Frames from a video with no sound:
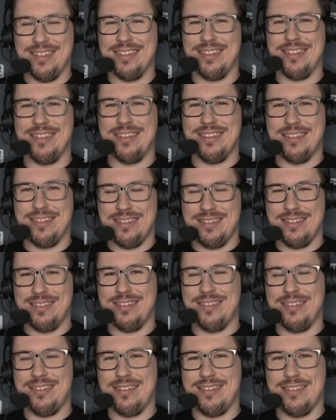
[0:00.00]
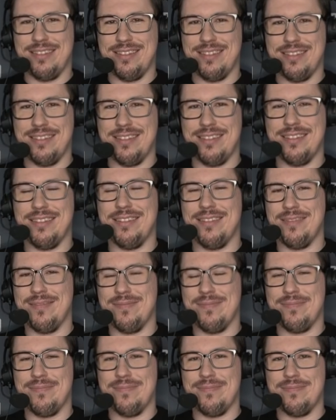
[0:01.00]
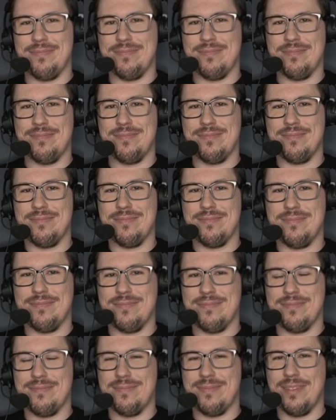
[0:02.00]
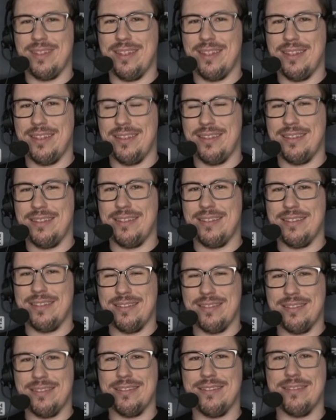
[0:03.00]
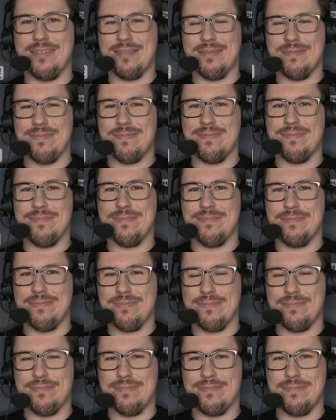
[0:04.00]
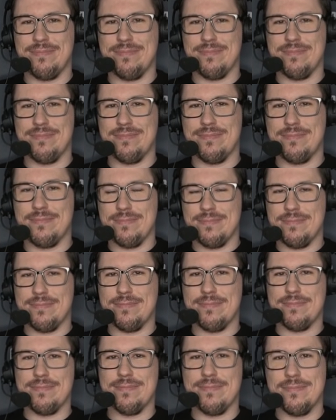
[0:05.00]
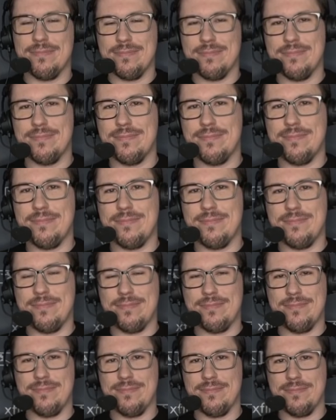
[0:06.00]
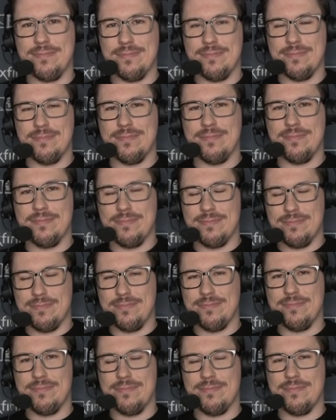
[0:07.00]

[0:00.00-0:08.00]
(not speaking)